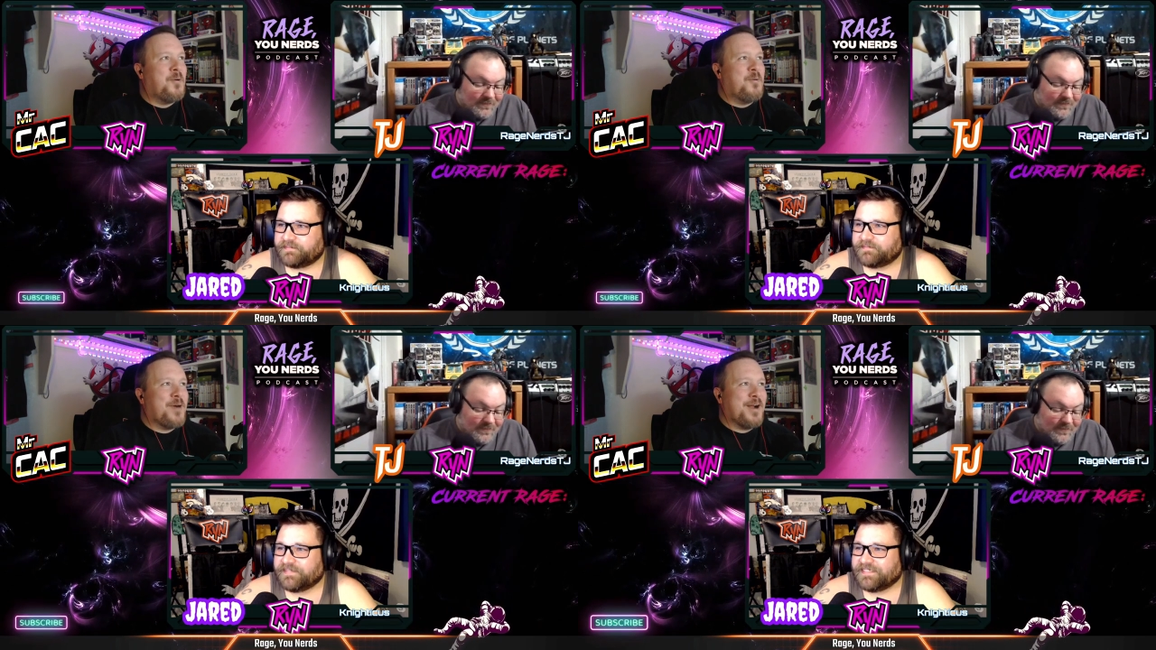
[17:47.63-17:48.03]

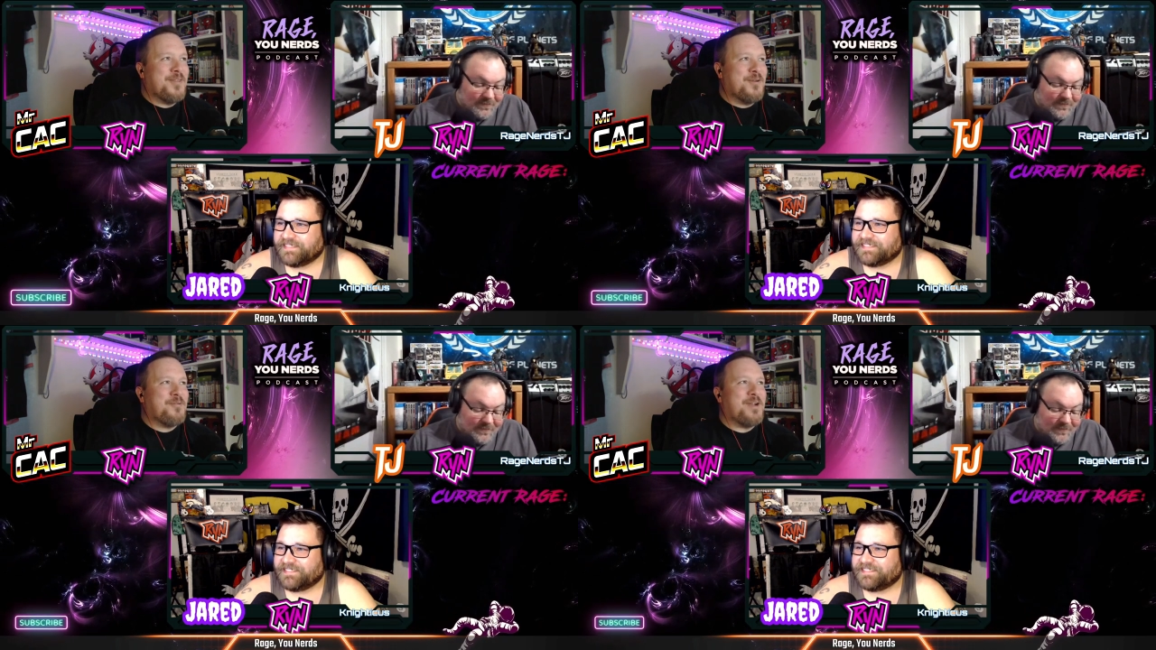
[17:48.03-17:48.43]

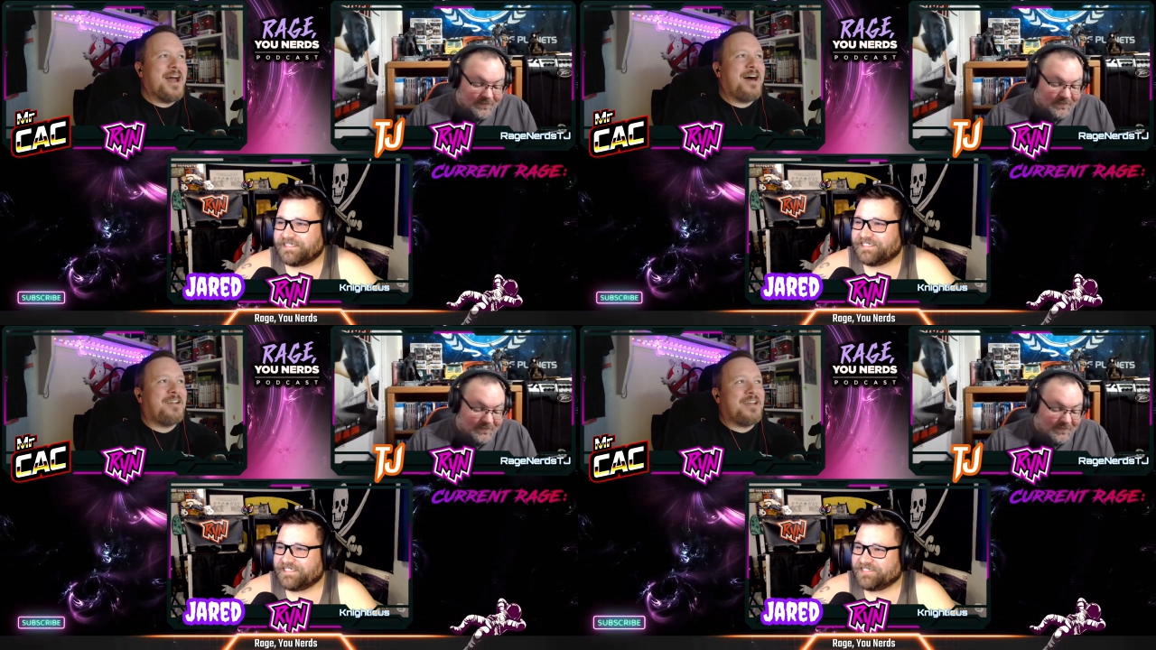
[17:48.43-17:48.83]
Speaker 1: where the
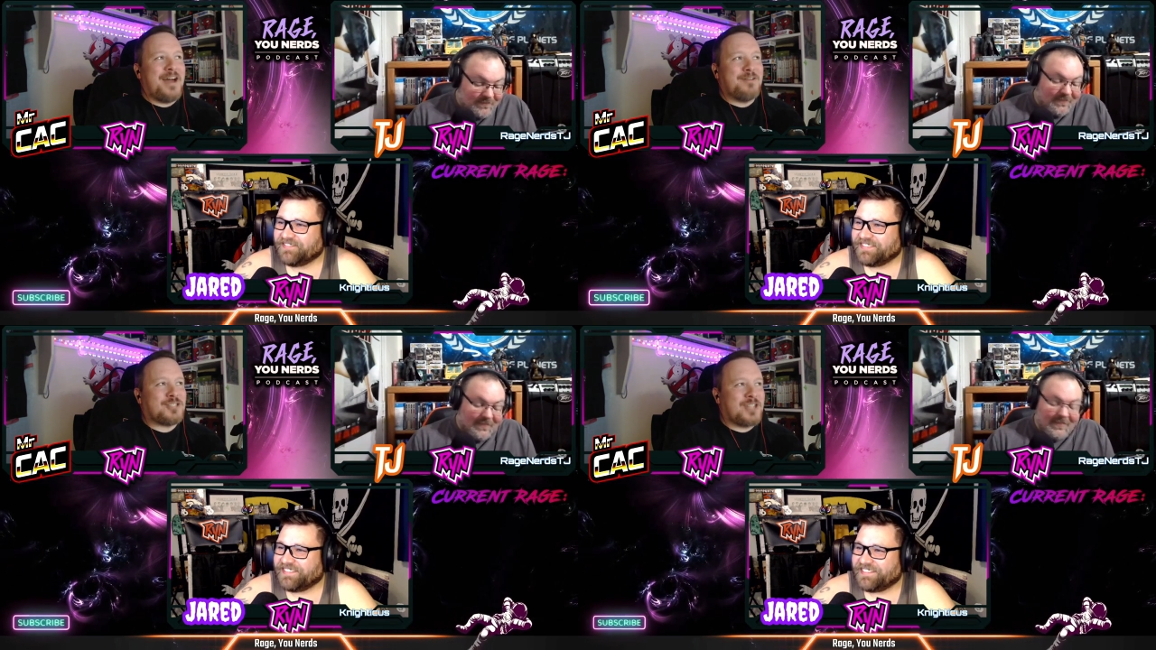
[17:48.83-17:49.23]
reality
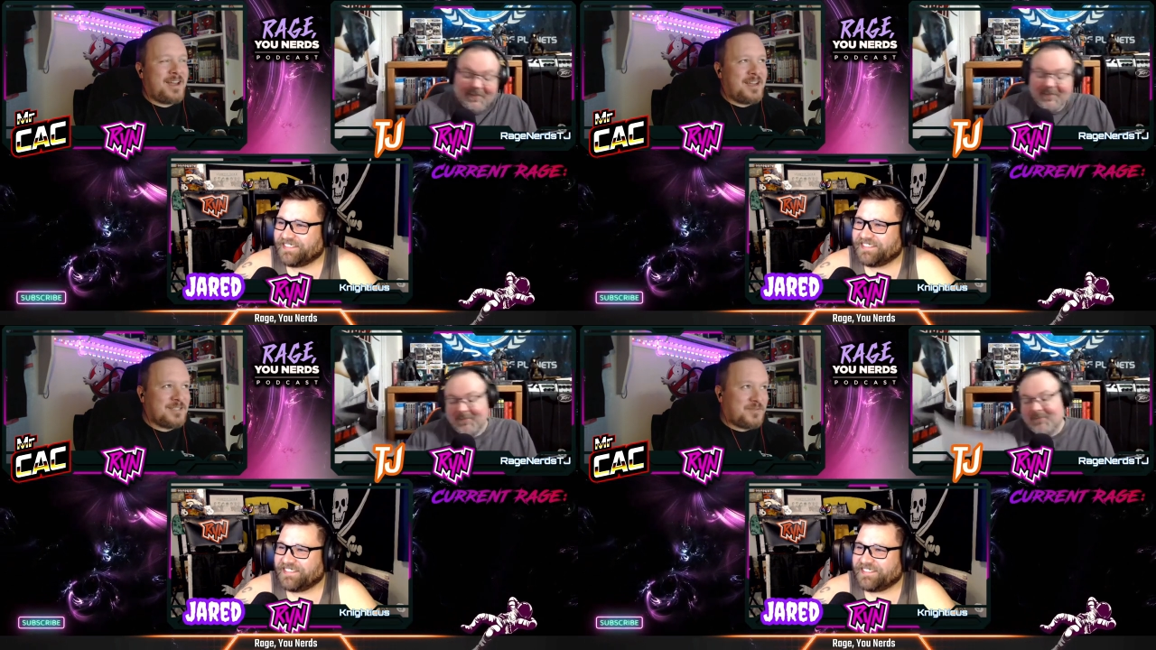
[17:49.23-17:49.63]

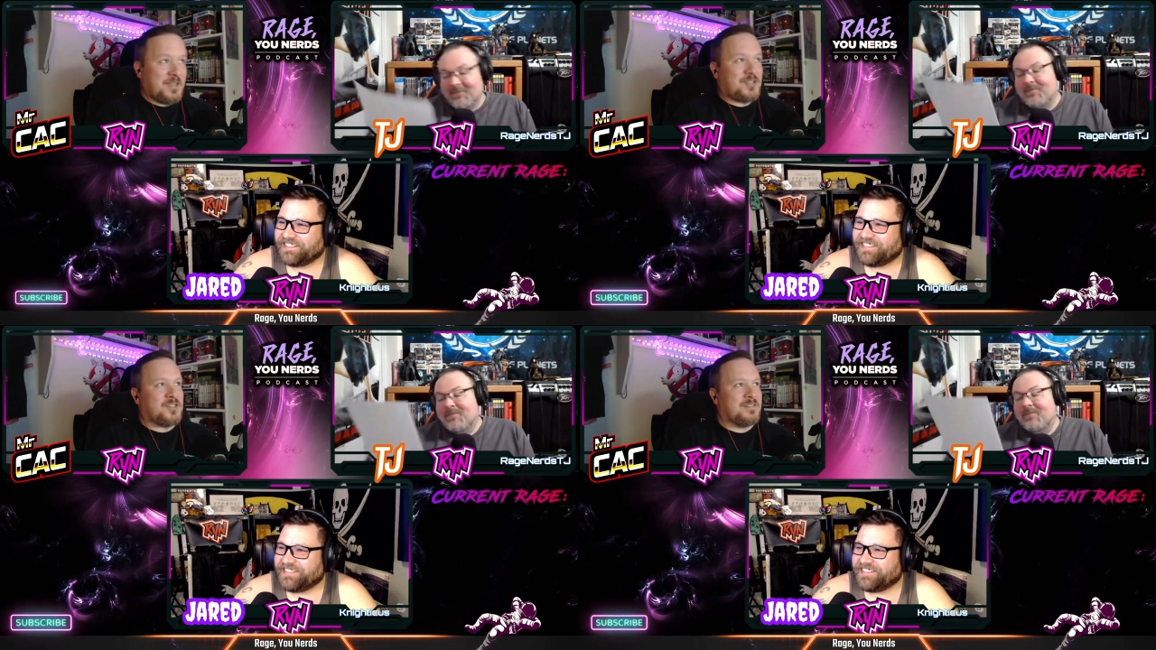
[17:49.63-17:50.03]
outshines
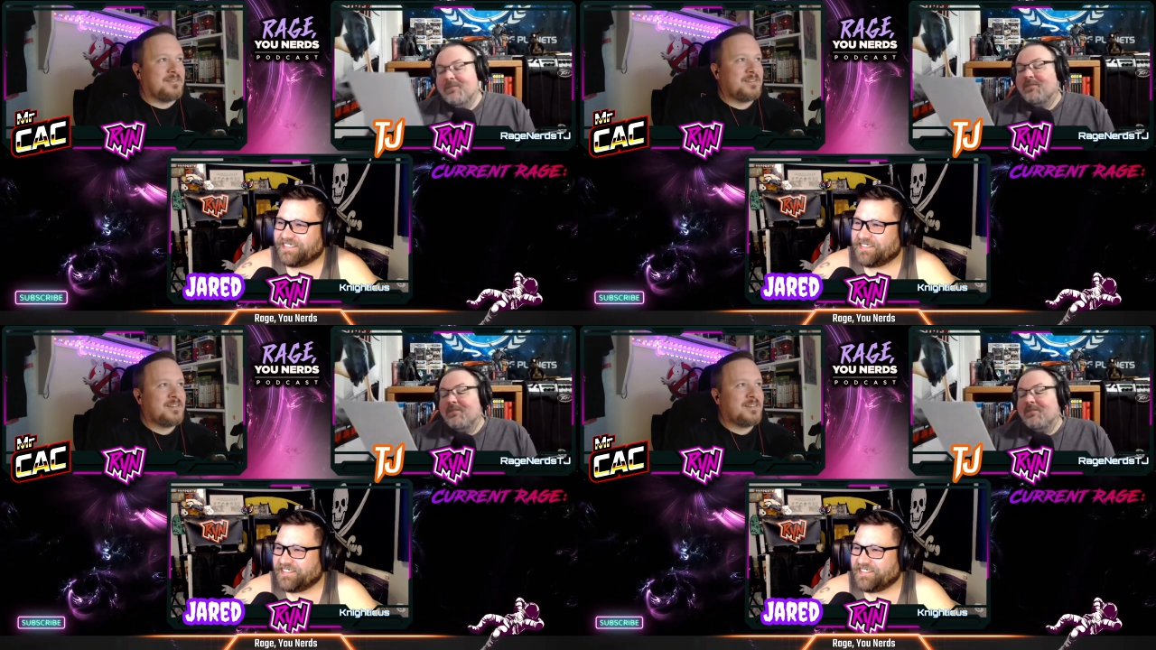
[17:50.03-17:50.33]
fiction.